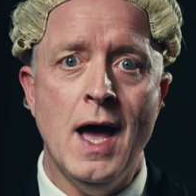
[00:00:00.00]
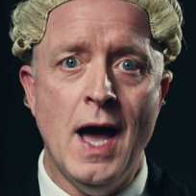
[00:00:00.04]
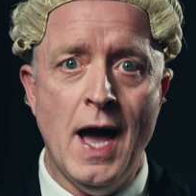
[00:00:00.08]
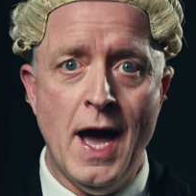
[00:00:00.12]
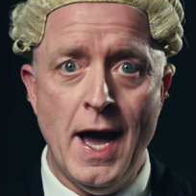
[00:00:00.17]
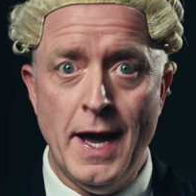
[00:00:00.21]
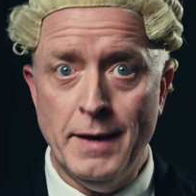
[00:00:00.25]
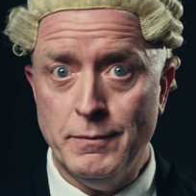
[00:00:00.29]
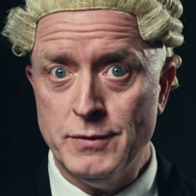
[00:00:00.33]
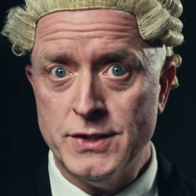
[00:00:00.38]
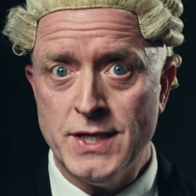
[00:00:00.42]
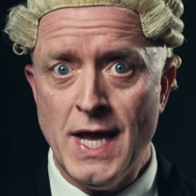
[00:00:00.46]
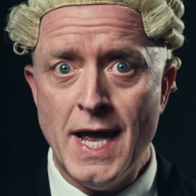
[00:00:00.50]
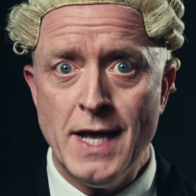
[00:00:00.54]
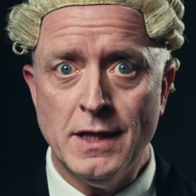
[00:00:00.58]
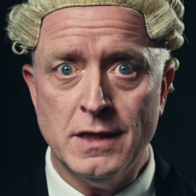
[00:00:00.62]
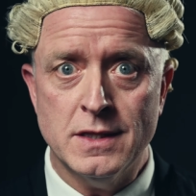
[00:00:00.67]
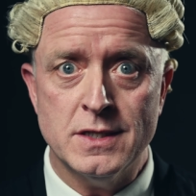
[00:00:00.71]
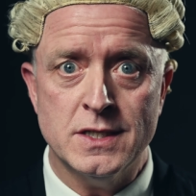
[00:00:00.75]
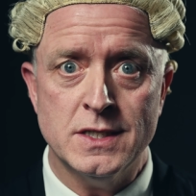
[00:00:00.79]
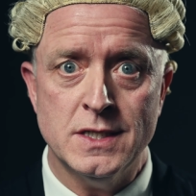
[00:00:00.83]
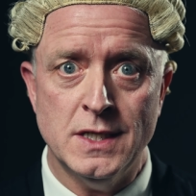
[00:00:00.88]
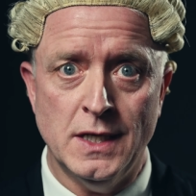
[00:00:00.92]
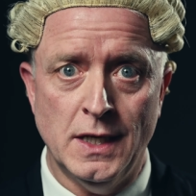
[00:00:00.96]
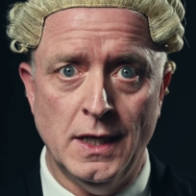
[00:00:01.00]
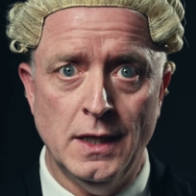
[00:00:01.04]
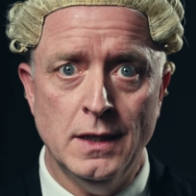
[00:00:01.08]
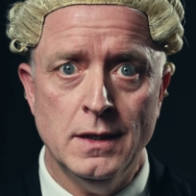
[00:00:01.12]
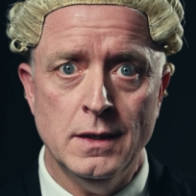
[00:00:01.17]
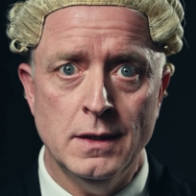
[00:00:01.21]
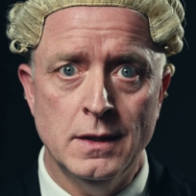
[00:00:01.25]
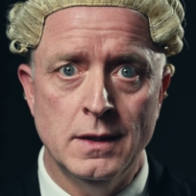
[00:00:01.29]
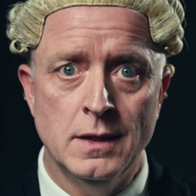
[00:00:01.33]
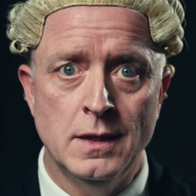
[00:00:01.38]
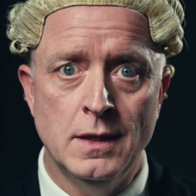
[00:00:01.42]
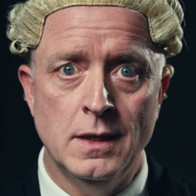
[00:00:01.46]
I was at the scene.
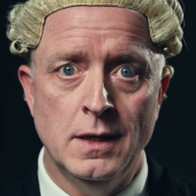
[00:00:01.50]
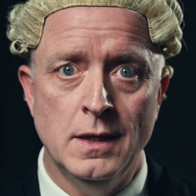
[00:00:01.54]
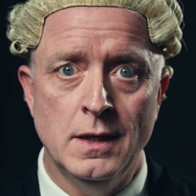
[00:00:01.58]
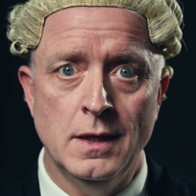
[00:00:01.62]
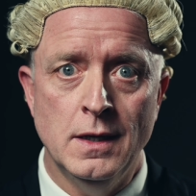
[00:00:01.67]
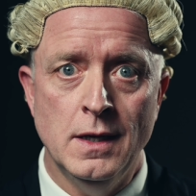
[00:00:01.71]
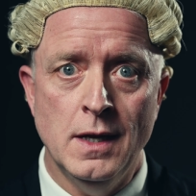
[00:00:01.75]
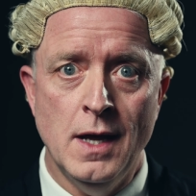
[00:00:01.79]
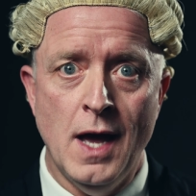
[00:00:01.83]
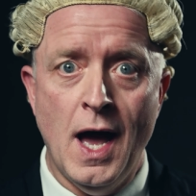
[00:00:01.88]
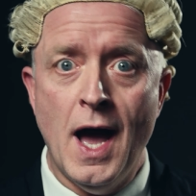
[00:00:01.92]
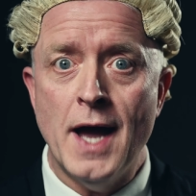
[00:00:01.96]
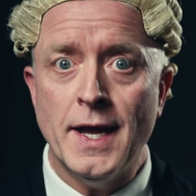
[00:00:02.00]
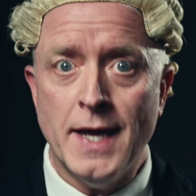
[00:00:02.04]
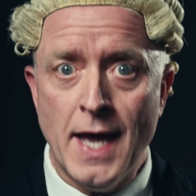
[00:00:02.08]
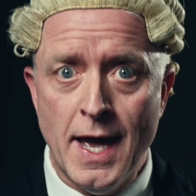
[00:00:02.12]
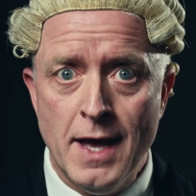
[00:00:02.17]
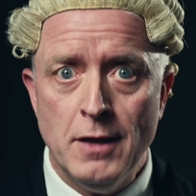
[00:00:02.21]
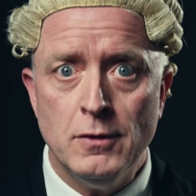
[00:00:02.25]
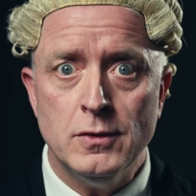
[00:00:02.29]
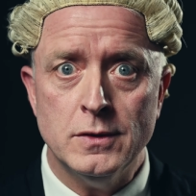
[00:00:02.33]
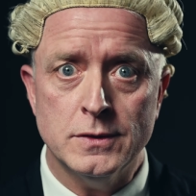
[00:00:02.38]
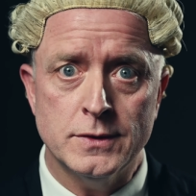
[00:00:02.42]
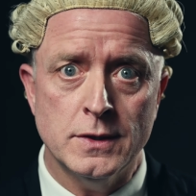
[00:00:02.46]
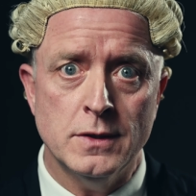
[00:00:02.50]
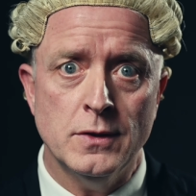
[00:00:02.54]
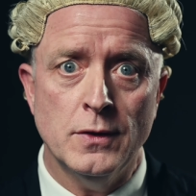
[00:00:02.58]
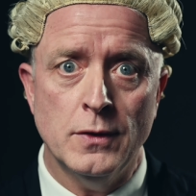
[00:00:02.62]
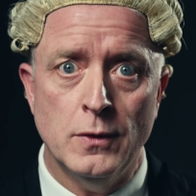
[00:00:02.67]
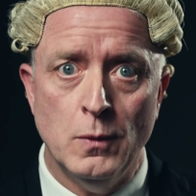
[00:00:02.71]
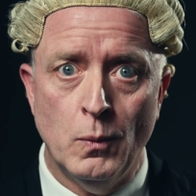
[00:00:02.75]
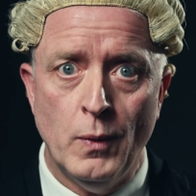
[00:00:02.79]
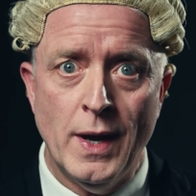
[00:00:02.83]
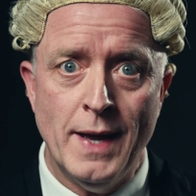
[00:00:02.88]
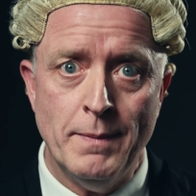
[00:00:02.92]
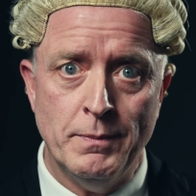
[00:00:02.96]
I held
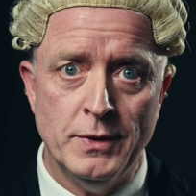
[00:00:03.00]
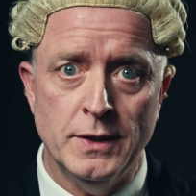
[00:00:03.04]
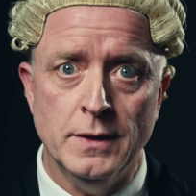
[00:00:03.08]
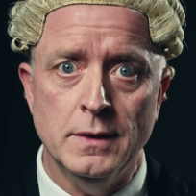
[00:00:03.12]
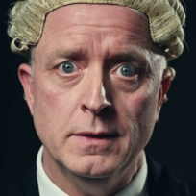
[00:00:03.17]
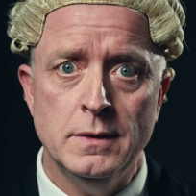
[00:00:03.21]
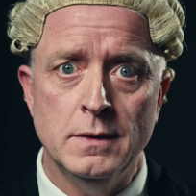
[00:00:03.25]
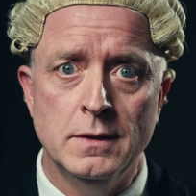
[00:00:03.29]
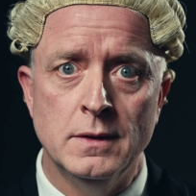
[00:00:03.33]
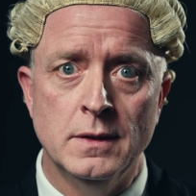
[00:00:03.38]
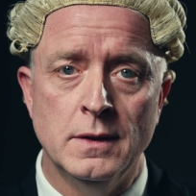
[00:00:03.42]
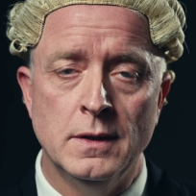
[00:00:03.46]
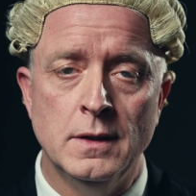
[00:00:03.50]
the weapon.